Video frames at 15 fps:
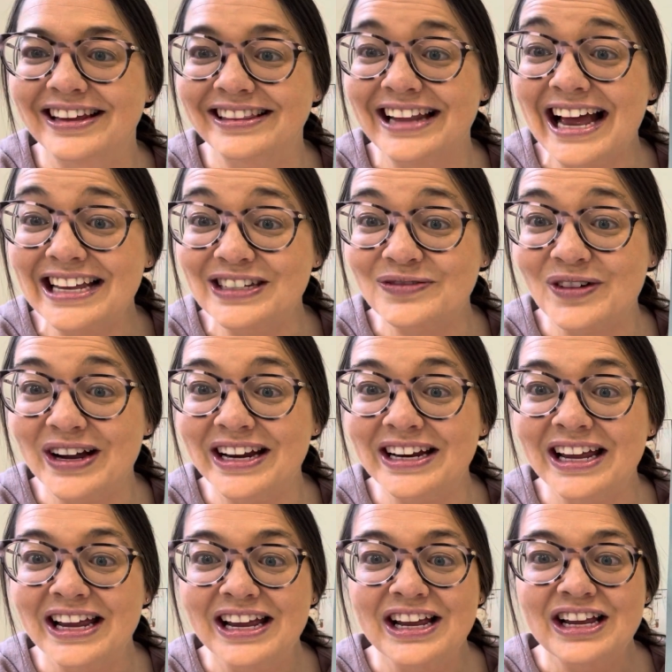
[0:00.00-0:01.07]
last
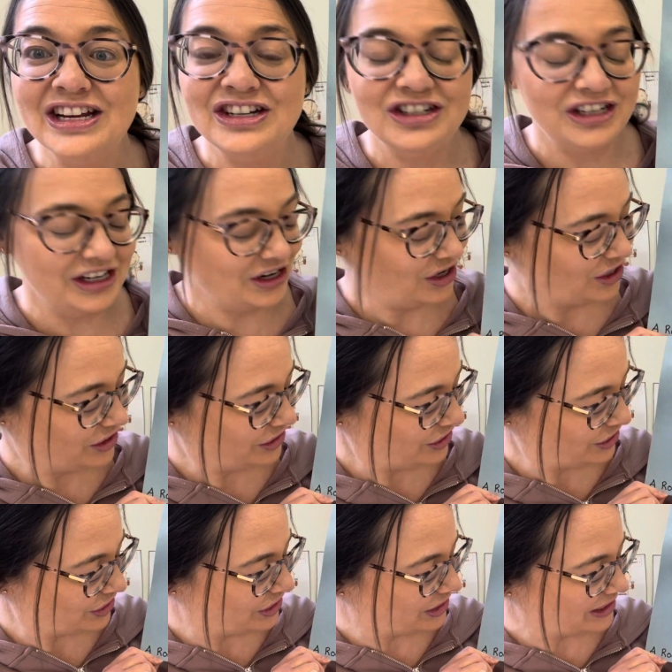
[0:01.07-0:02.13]
one, she called
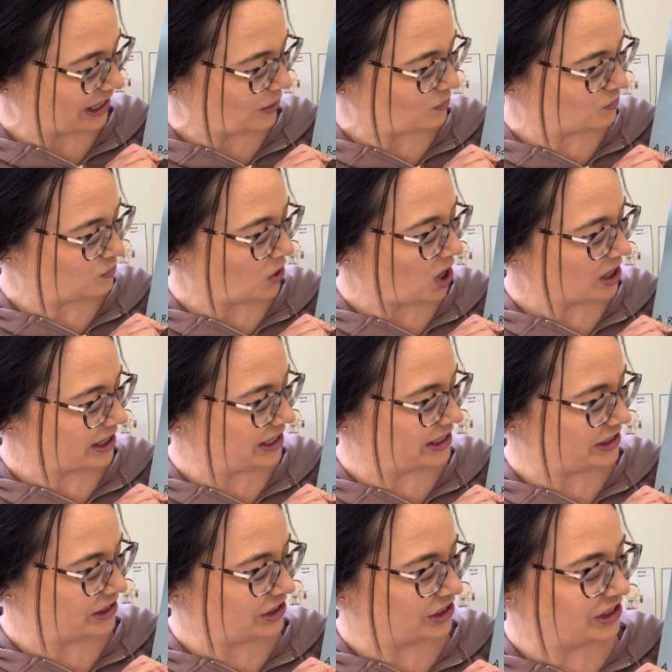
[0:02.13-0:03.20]
hers a
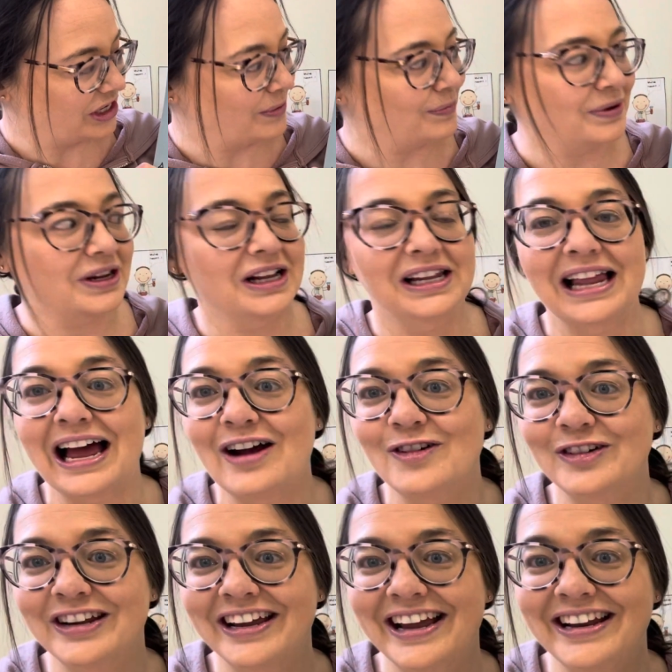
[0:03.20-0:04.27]
rocket ship
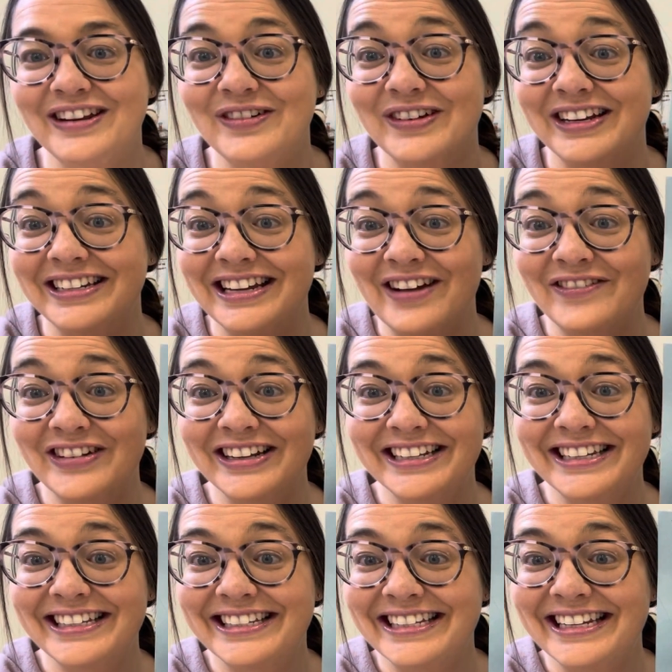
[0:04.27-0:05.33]
cloud, and you can
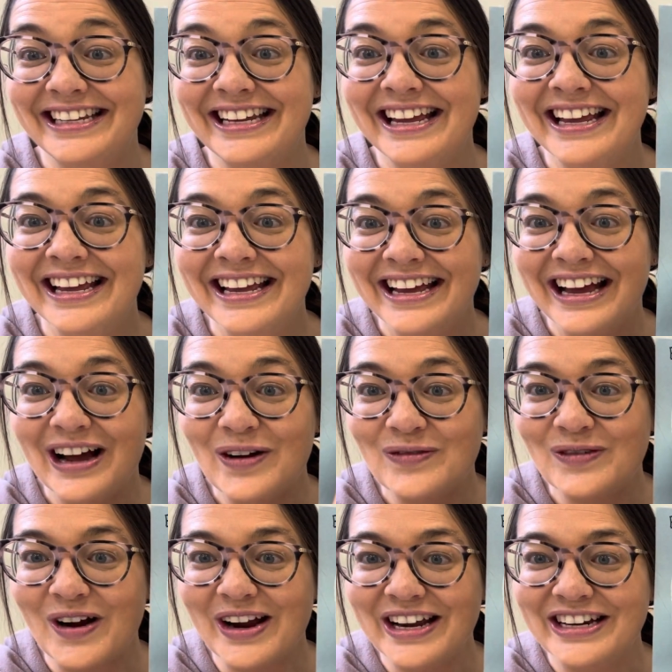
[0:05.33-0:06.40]
definitely see a
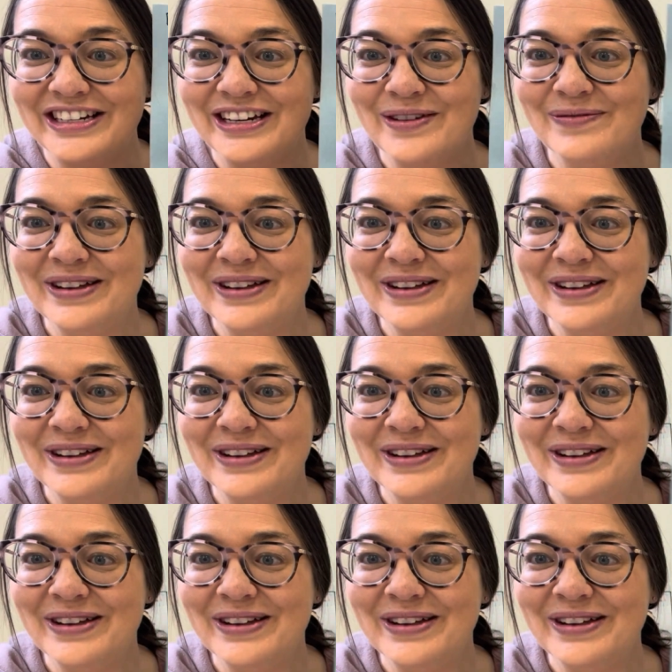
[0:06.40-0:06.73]
rocket ship.